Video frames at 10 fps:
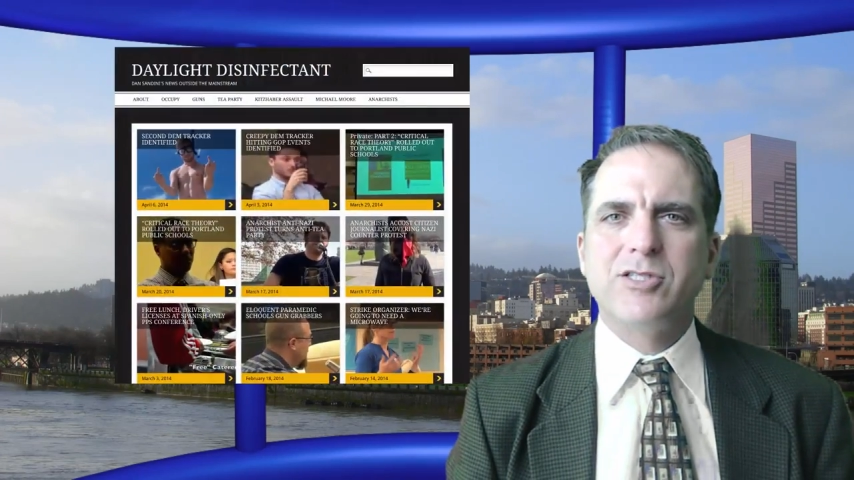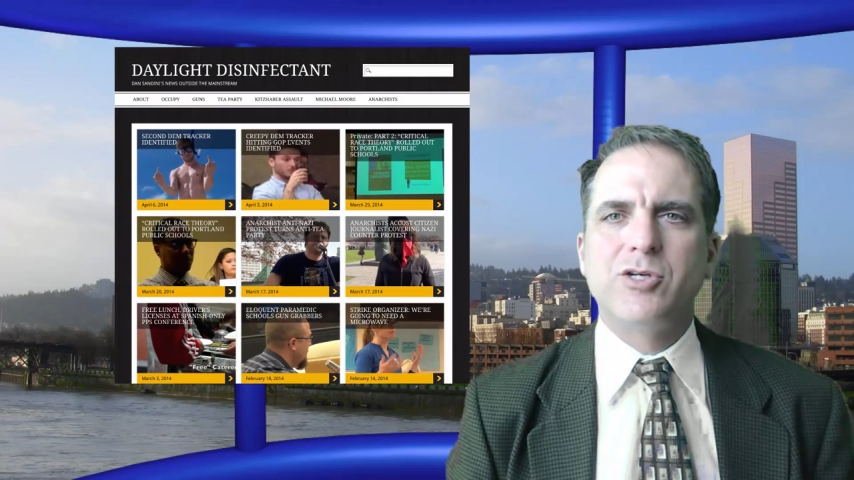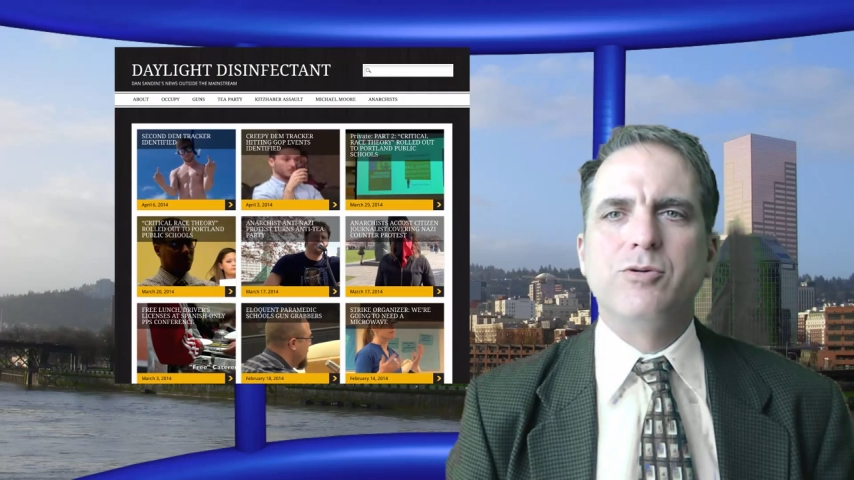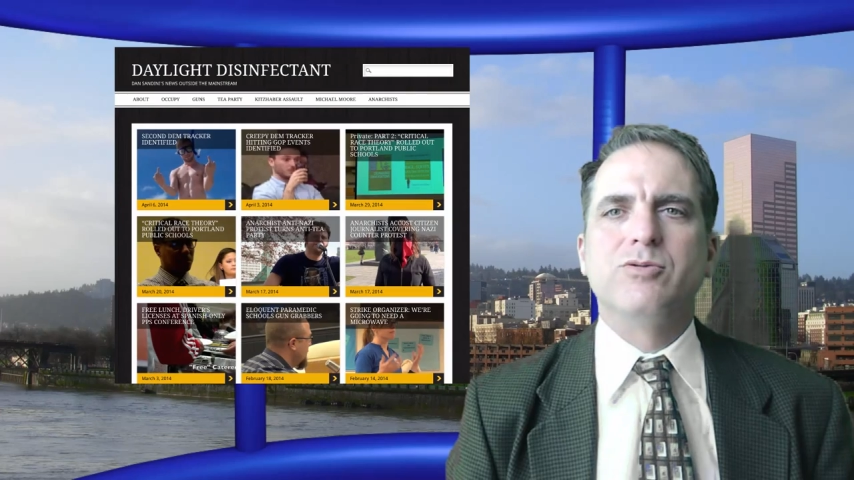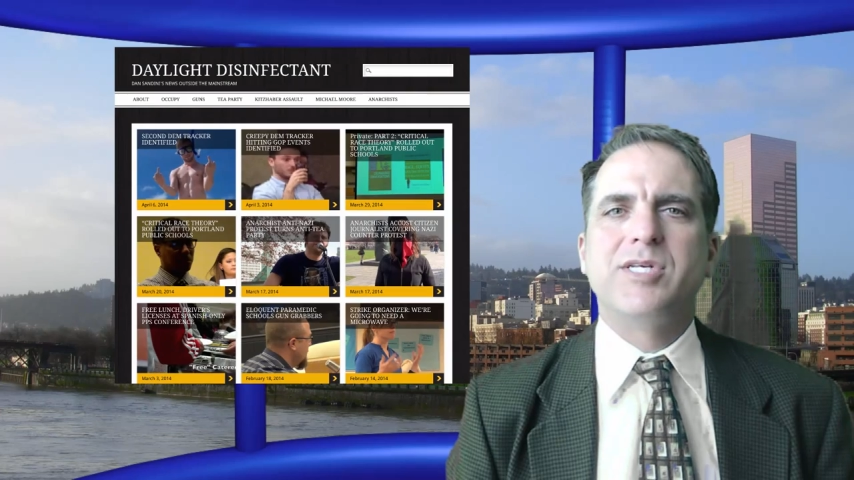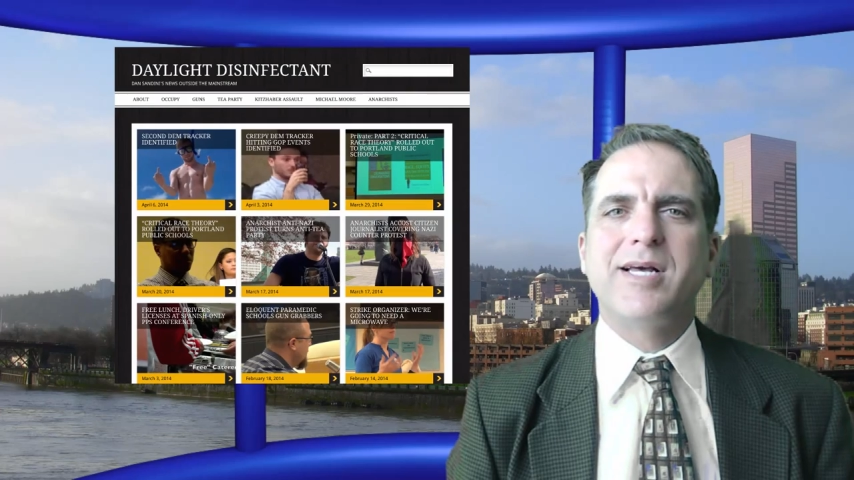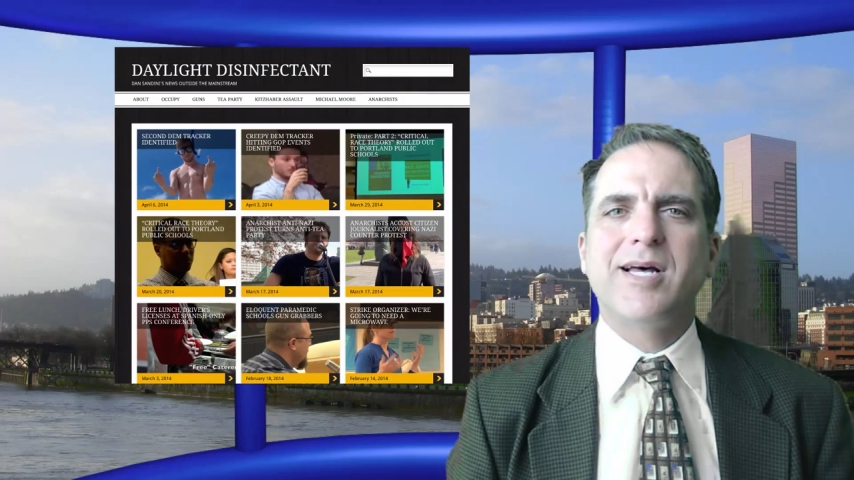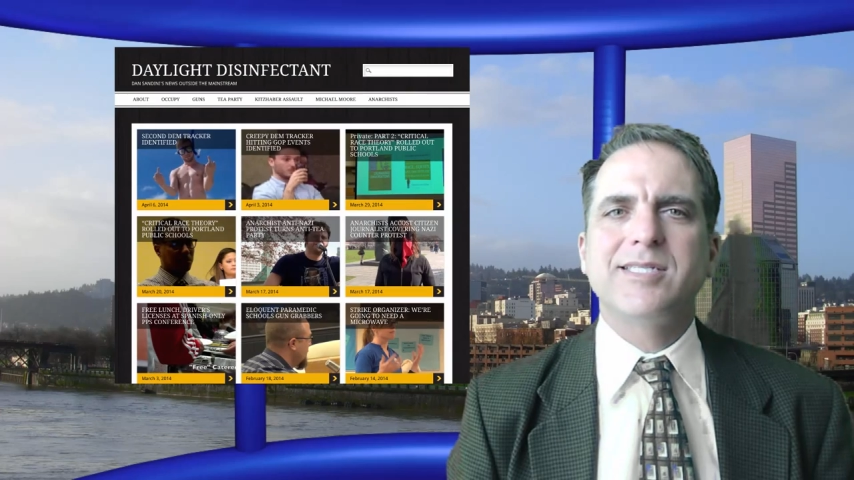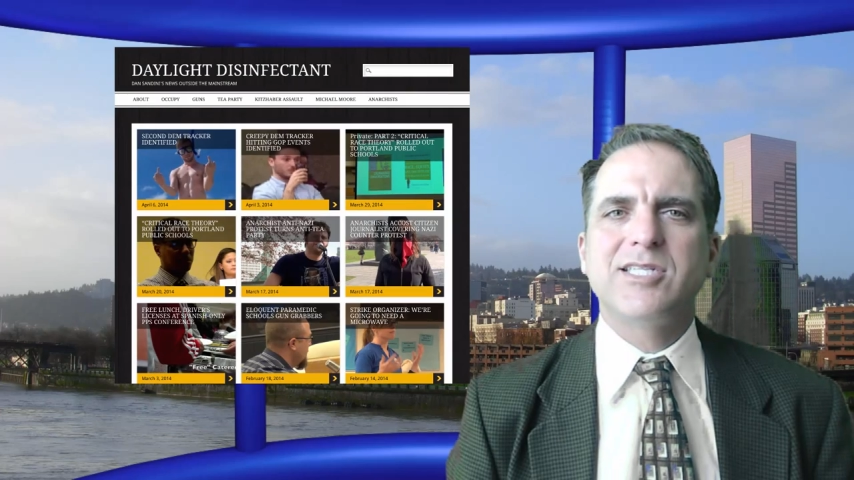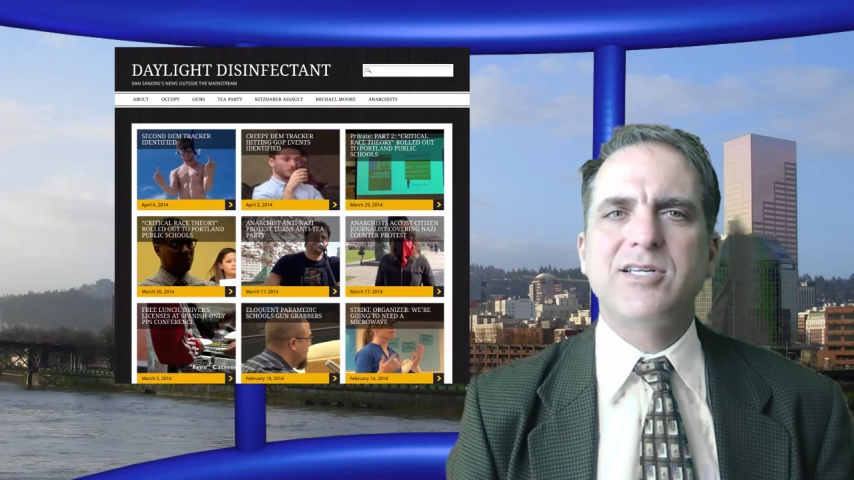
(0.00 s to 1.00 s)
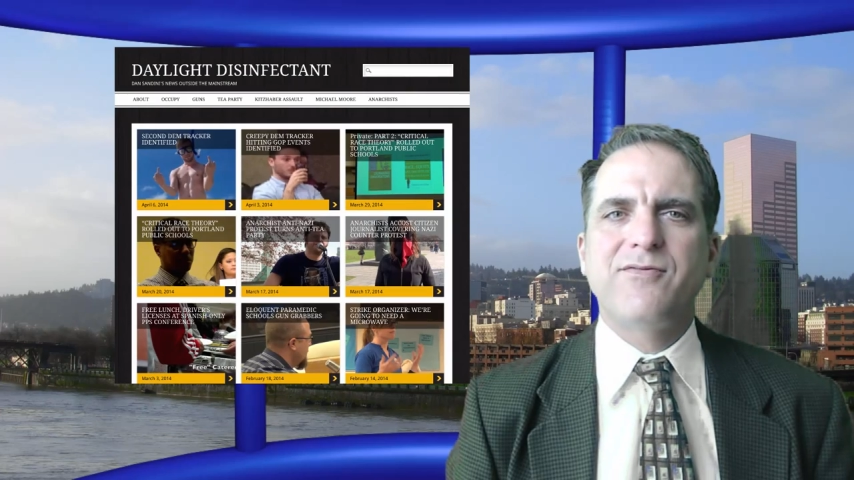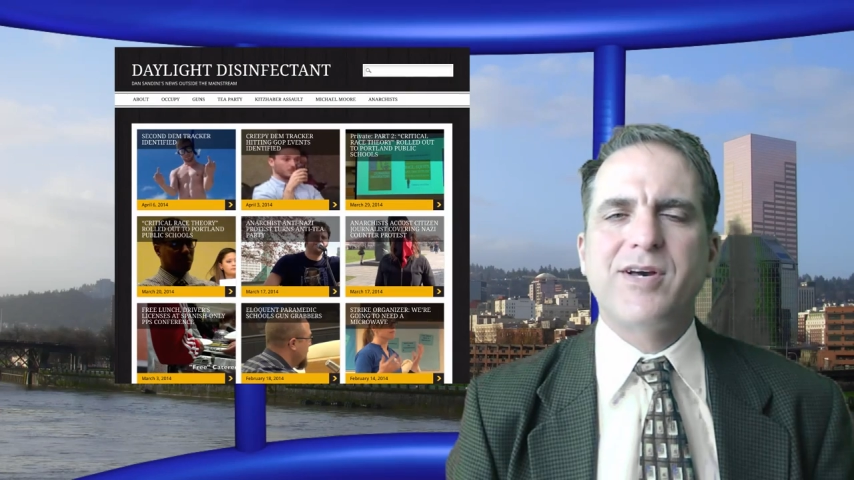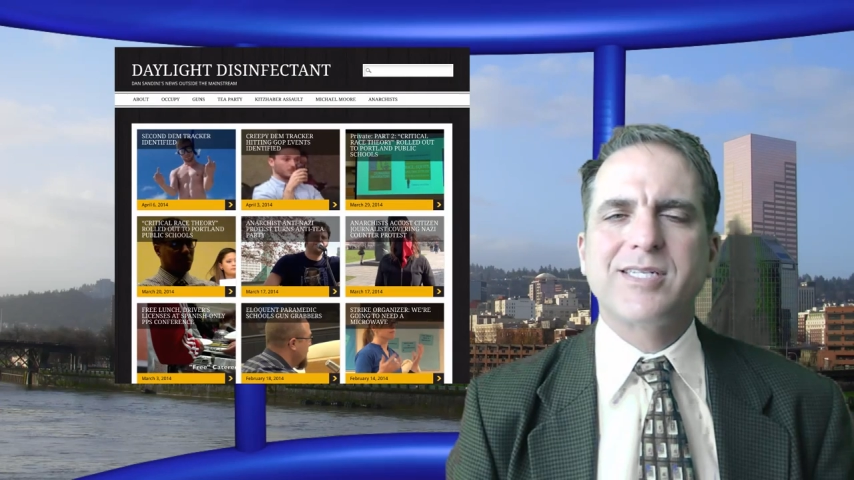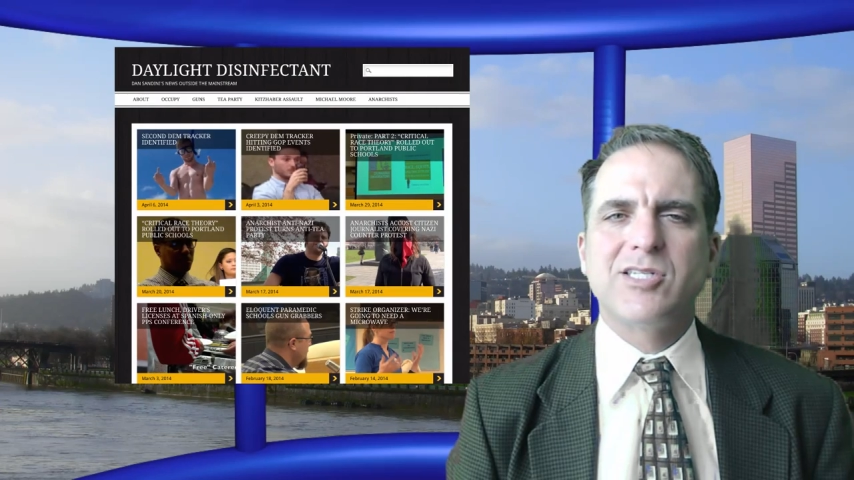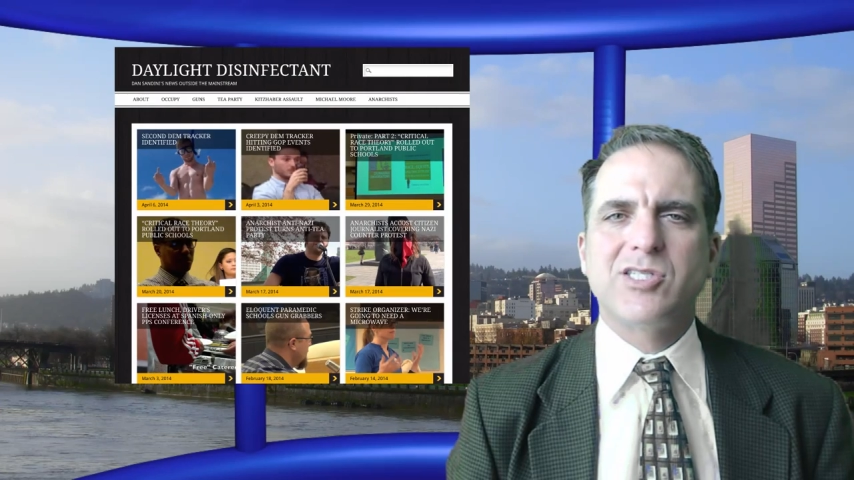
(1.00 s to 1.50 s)
to
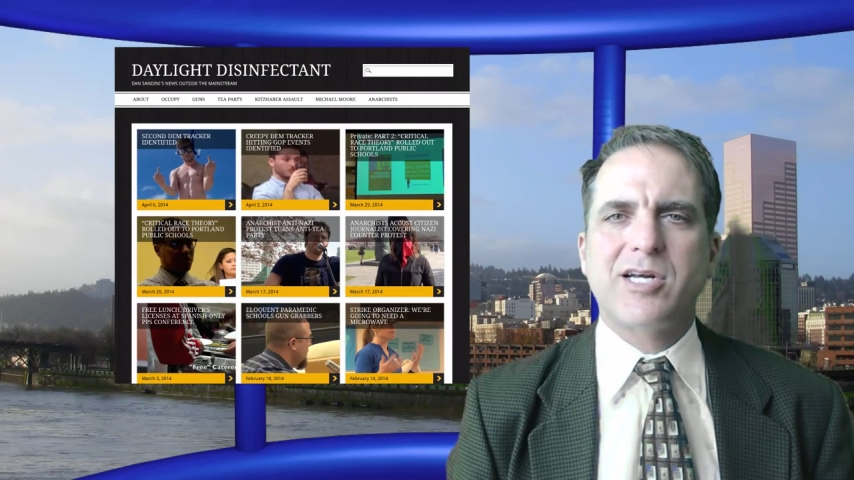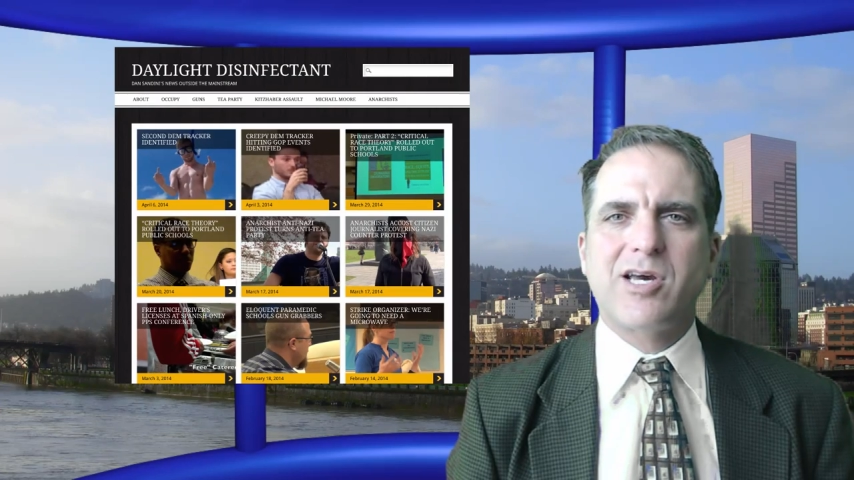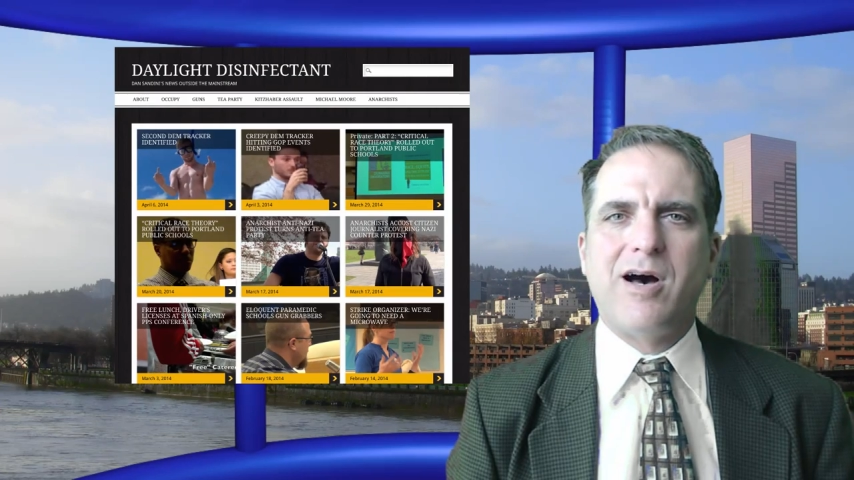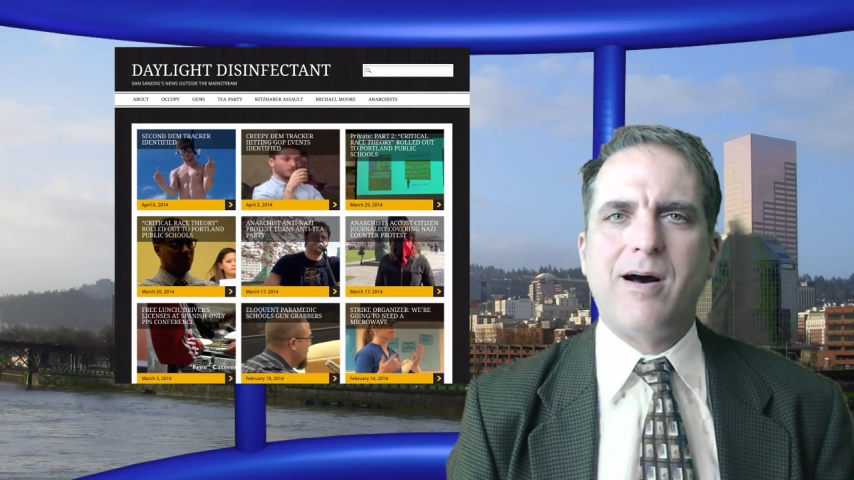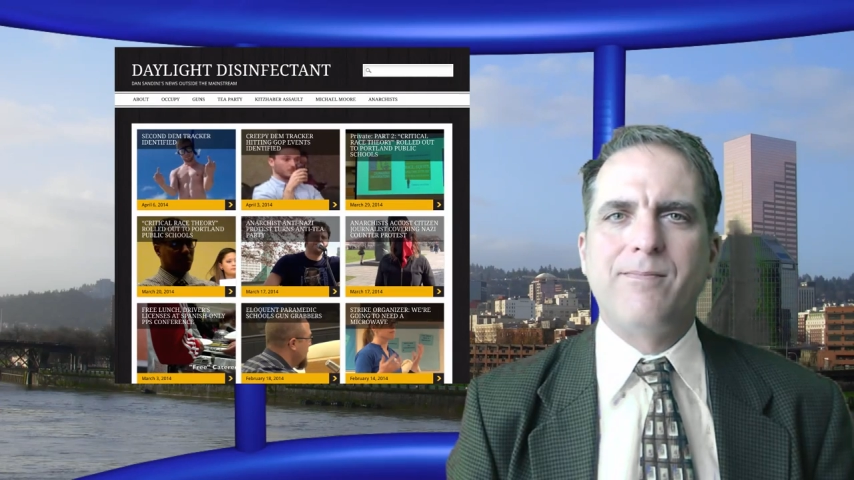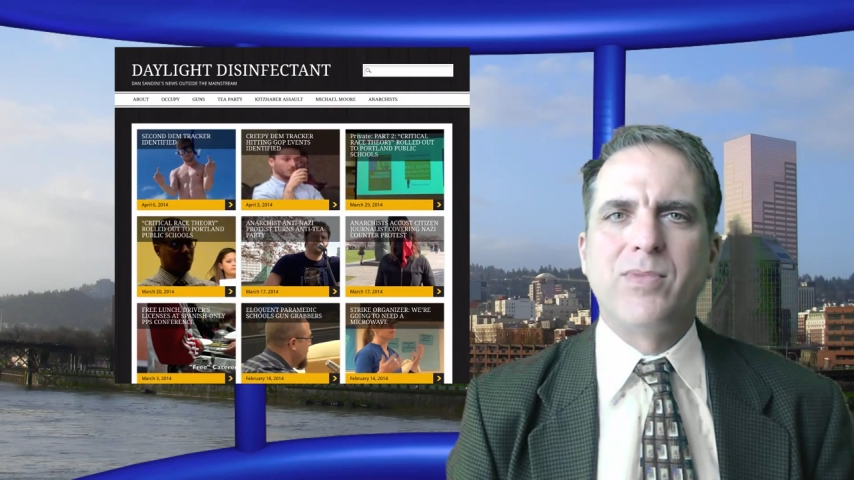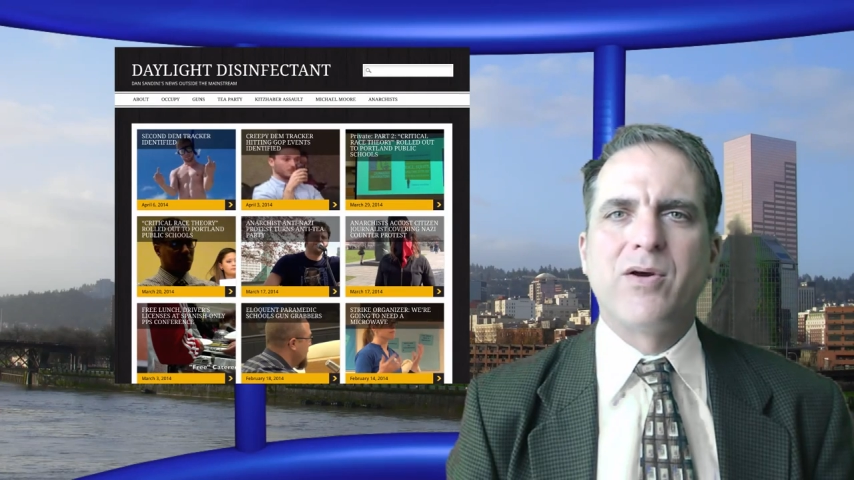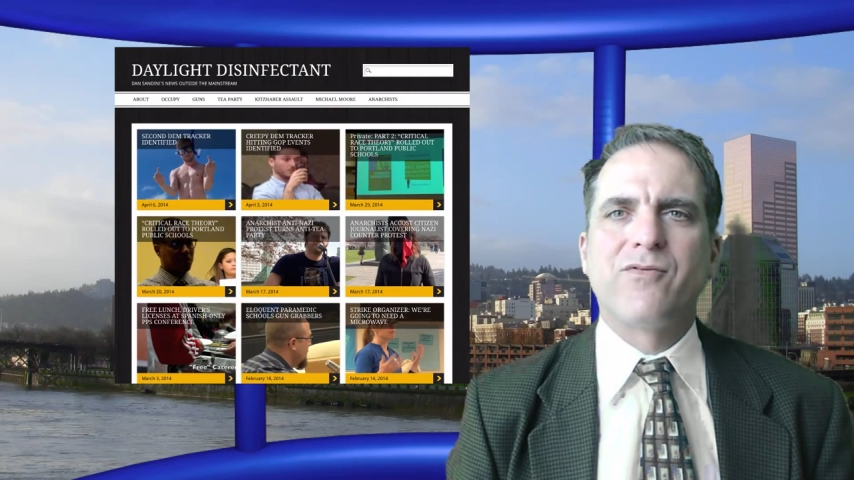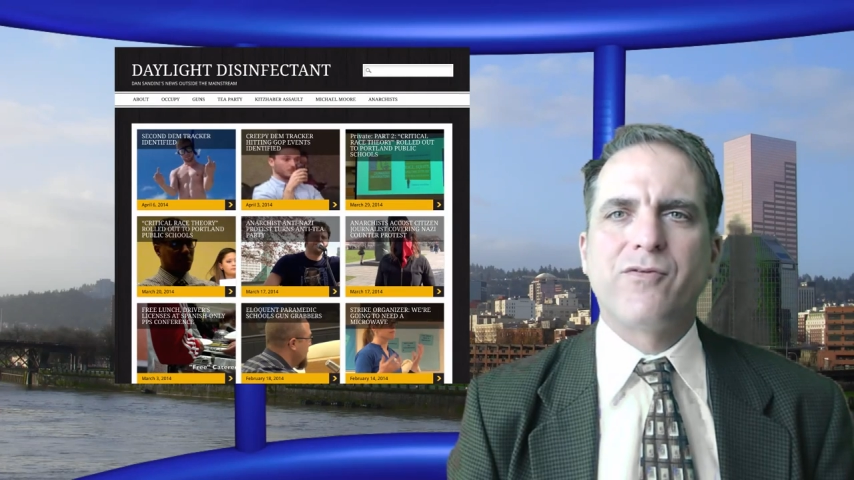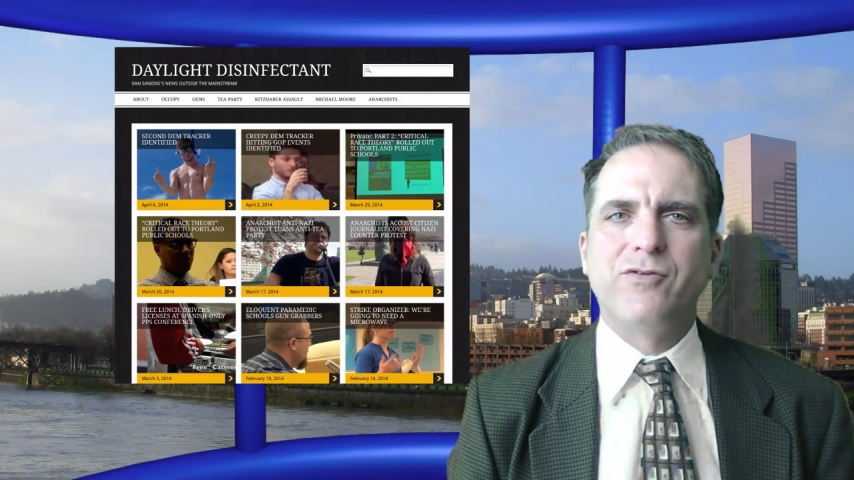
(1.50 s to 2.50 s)
daylightdisinfectant.com for